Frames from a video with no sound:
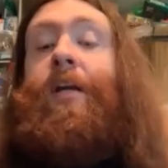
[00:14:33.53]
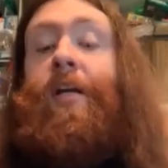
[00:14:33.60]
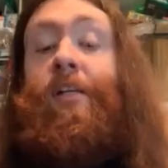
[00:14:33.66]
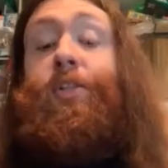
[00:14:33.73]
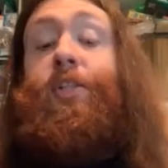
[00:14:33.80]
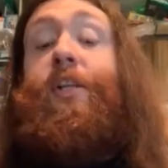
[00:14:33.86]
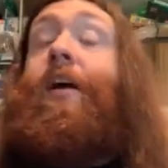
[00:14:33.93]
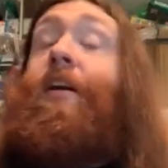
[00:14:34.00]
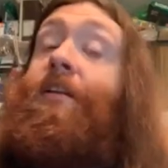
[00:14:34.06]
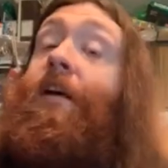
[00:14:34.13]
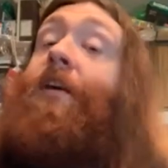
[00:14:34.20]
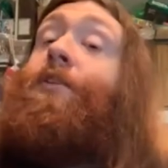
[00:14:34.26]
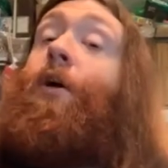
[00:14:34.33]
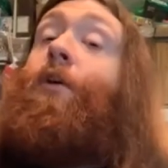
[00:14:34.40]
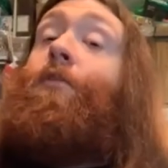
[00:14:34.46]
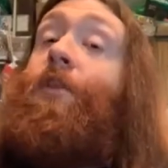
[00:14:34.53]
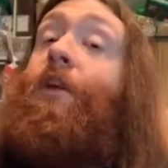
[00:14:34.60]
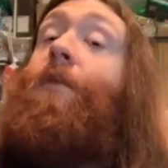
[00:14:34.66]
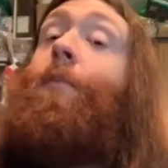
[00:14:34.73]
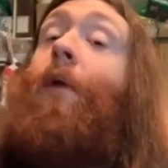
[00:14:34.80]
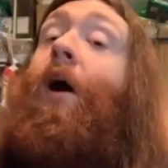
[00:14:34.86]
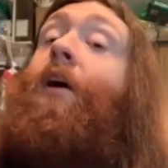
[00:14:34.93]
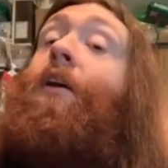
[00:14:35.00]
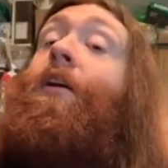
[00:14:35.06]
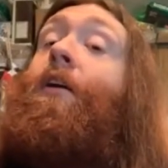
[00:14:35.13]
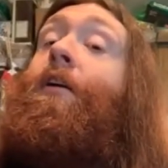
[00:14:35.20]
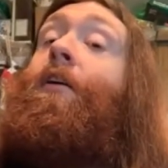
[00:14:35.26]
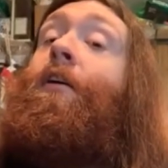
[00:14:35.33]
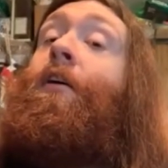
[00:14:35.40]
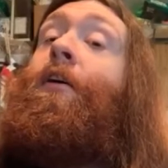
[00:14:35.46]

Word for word: And she like takes over their body